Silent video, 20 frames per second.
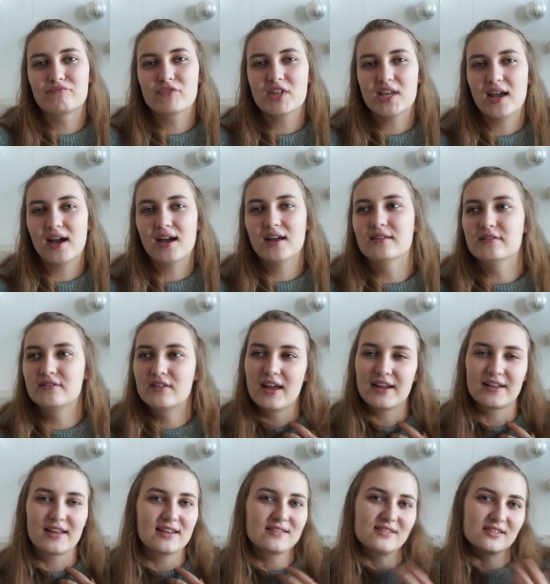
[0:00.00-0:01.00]
Yeah, I
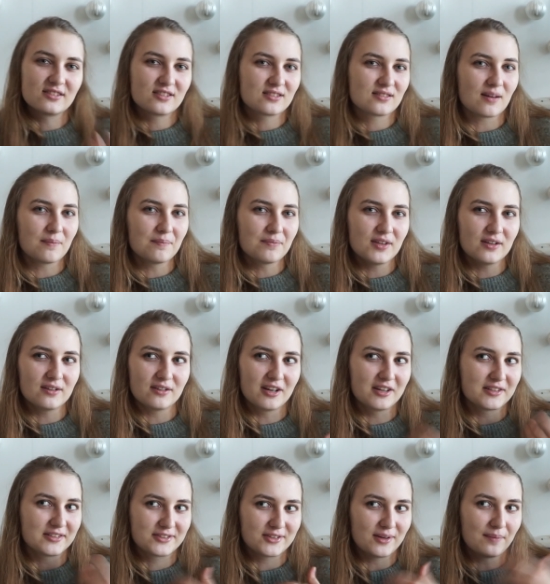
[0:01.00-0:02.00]
guess it's
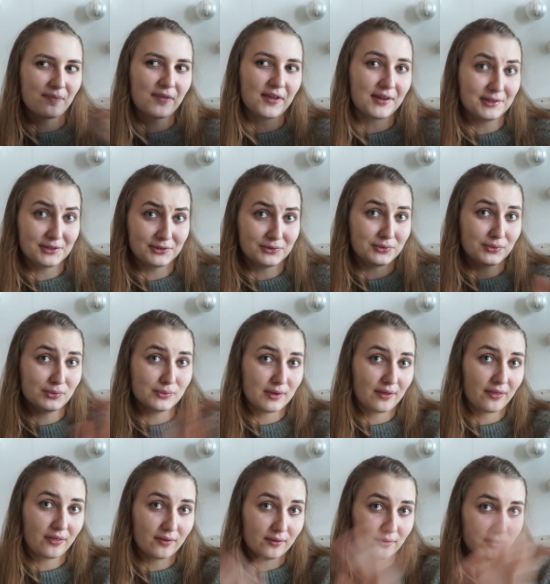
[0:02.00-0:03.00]
has something to do
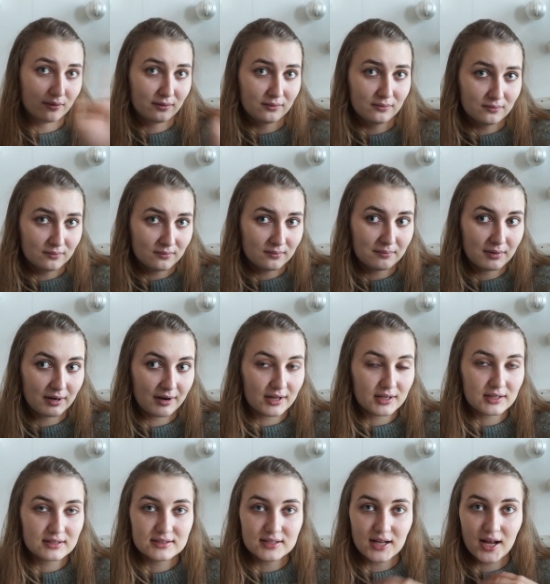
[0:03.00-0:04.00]
with your
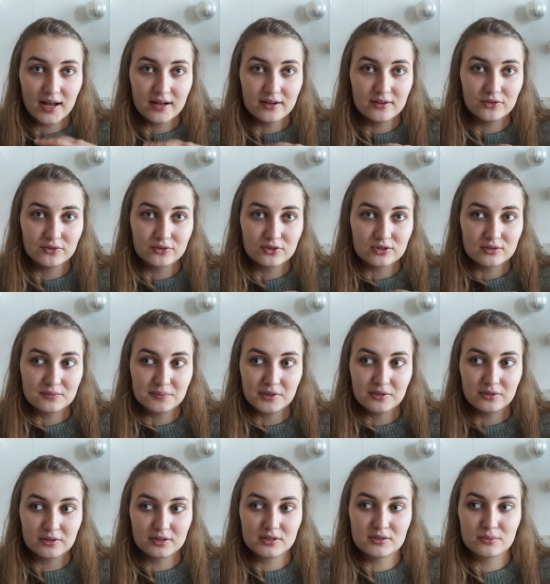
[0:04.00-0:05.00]
blood cycle, just
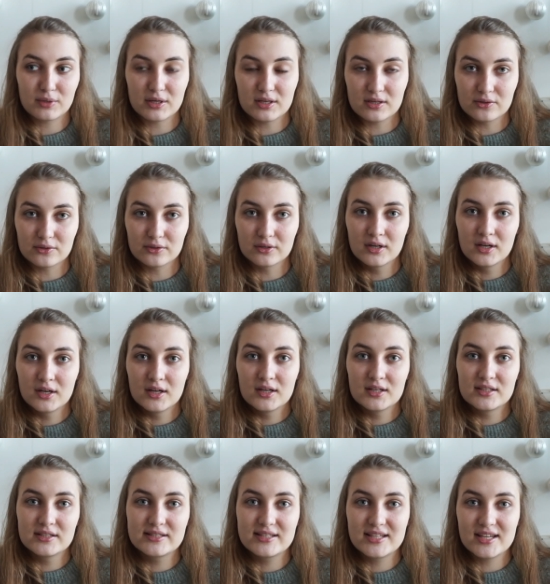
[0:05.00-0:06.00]
because when your
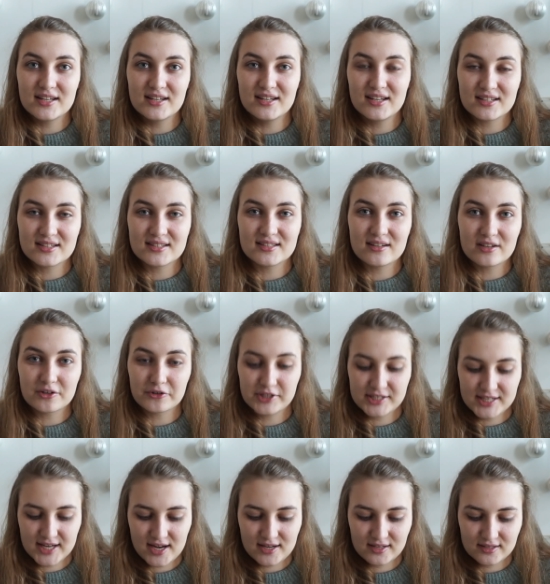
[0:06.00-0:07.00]
skin gets
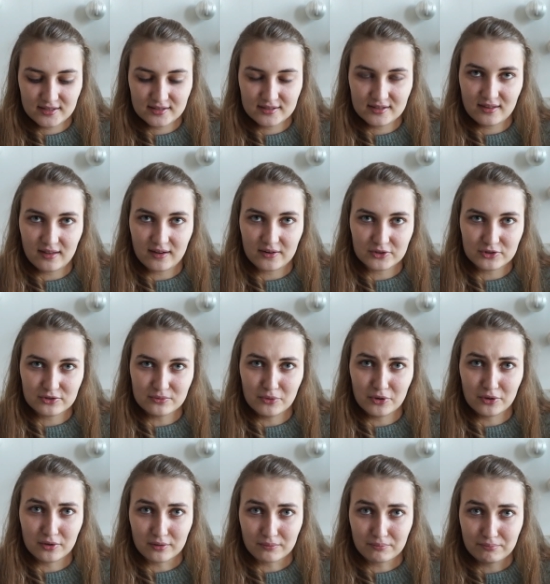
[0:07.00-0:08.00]
irritated, there's
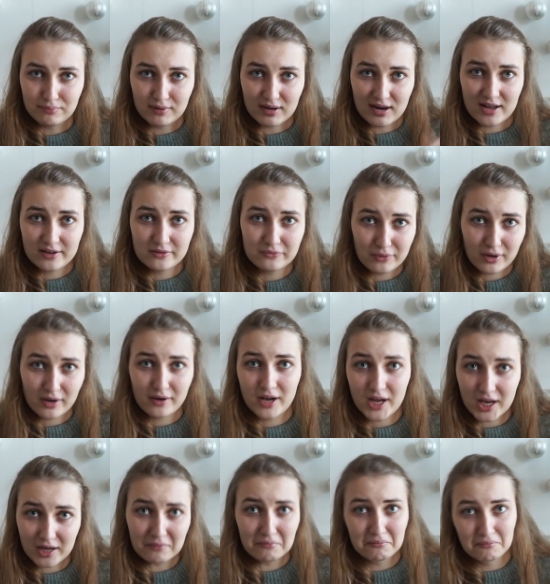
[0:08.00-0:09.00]
more blood
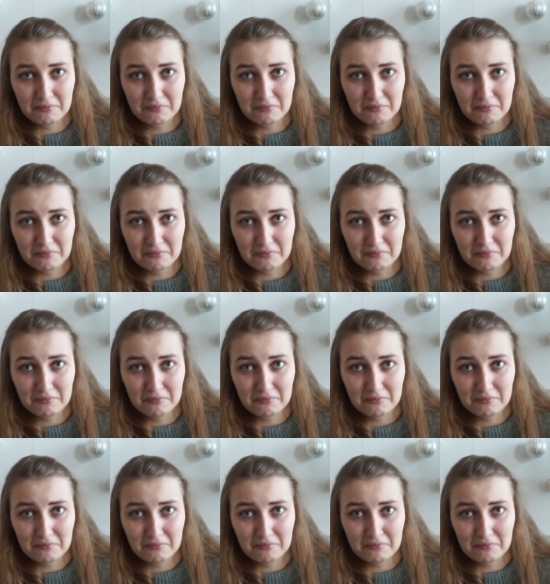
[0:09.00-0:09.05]
running.